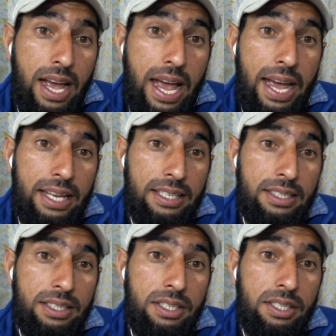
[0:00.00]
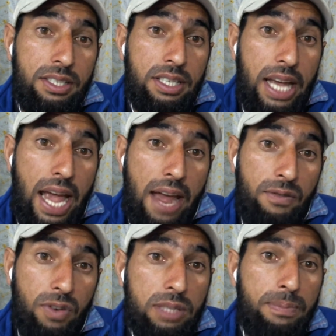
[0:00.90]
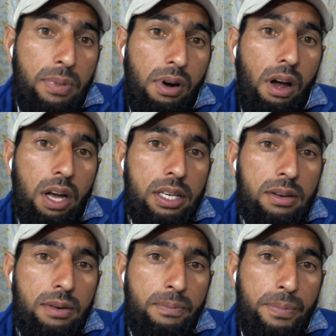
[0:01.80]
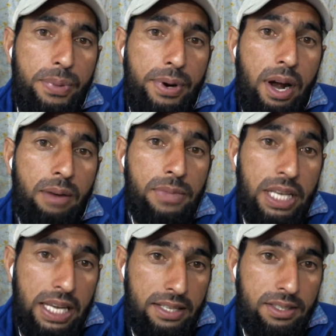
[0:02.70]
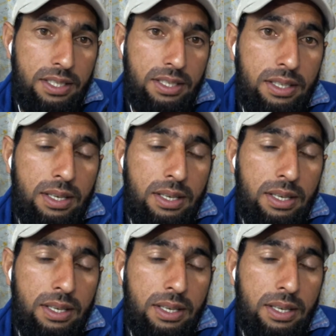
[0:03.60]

and it was brought from the East